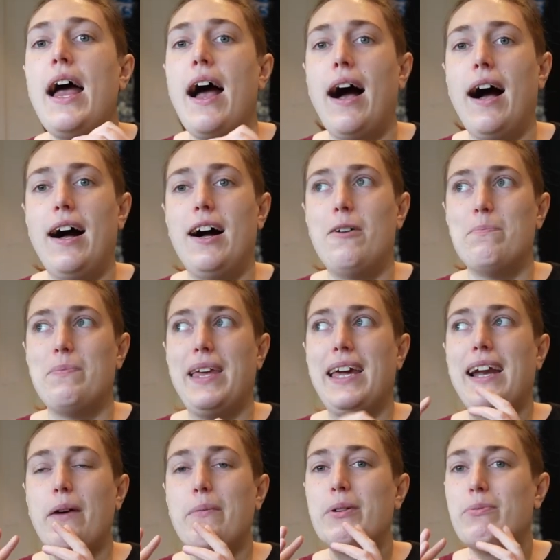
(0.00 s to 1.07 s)
And
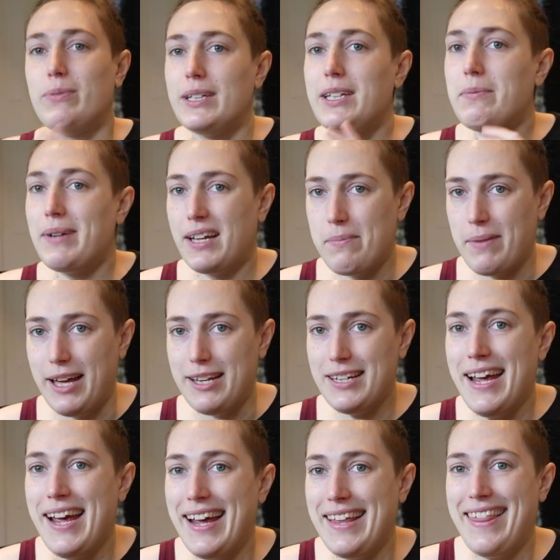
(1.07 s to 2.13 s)
I would really recommend
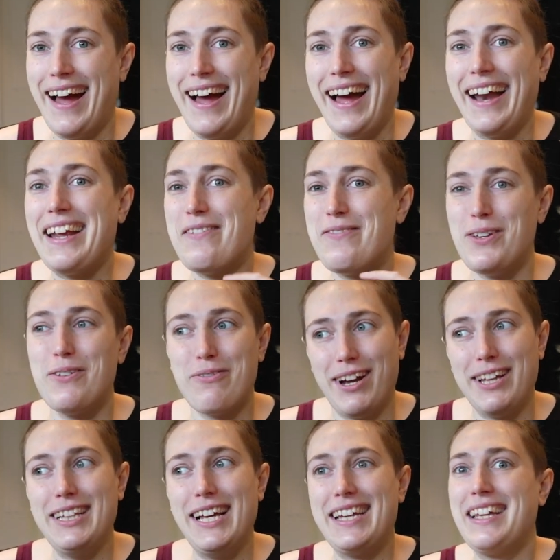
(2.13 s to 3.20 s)
that if you've read